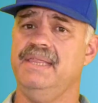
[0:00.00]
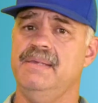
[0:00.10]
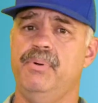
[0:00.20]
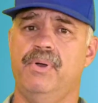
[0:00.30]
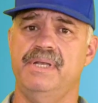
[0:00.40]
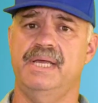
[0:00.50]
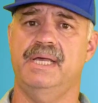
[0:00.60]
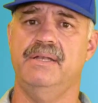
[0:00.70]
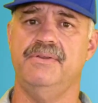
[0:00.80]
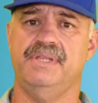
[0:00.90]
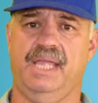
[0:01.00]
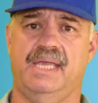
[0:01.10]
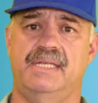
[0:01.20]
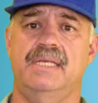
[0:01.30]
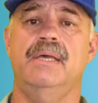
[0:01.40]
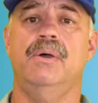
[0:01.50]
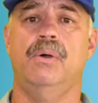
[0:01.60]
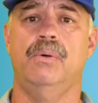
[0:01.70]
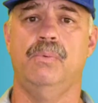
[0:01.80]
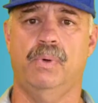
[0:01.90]
it's important to understand
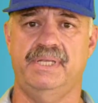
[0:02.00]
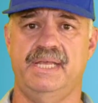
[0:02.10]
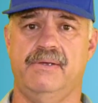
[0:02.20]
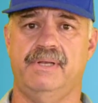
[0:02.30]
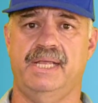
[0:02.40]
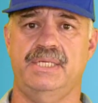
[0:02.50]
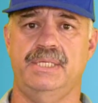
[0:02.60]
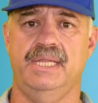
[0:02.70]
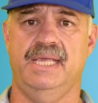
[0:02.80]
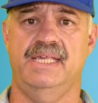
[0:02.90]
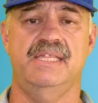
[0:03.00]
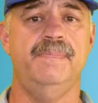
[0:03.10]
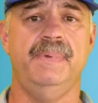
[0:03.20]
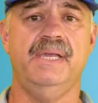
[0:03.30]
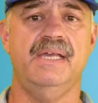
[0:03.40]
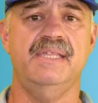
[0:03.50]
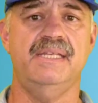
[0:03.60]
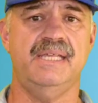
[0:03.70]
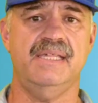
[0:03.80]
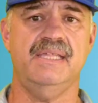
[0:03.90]
what degradation is because
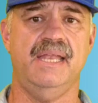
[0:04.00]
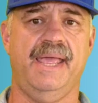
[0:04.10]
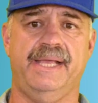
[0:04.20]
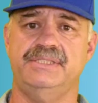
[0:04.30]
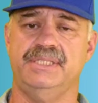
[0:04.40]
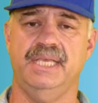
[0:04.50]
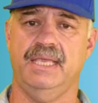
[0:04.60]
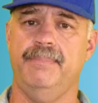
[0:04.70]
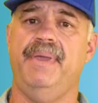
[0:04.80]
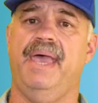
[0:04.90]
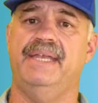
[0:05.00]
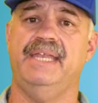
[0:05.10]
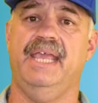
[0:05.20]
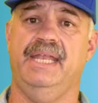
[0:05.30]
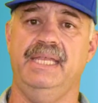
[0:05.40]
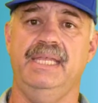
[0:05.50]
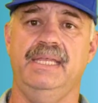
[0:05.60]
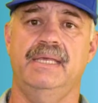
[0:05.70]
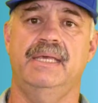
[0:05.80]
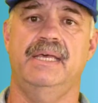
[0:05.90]
it doesn't actually impact
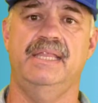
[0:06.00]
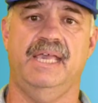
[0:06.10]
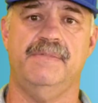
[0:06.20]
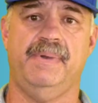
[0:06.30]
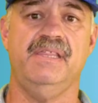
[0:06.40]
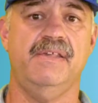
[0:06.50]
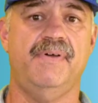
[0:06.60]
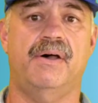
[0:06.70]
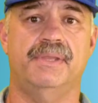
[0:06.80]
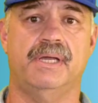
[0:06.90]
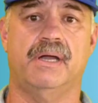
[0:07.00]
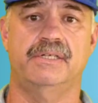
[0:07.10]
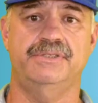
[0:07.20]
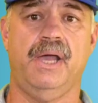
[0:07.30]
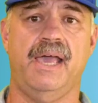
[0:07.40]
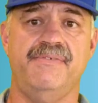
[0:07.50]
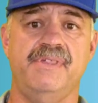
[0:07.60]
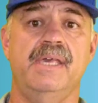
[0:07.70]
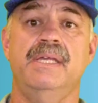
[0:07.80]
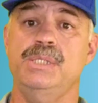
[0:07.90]
any of the aspects of how the car
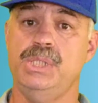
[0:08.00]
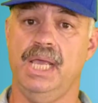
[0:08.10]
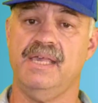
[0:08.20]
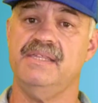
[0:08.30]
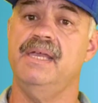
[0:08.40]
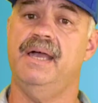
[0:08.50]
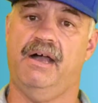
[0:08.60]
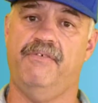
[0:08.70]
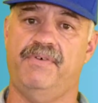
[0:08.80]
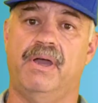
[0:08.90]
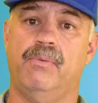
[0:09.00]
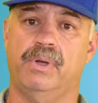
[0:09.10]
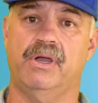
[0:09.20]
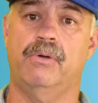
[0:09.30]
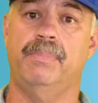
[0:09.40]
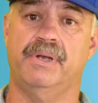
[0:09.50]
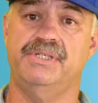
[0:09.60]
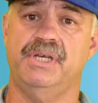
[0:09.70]
drives, just how far it will go per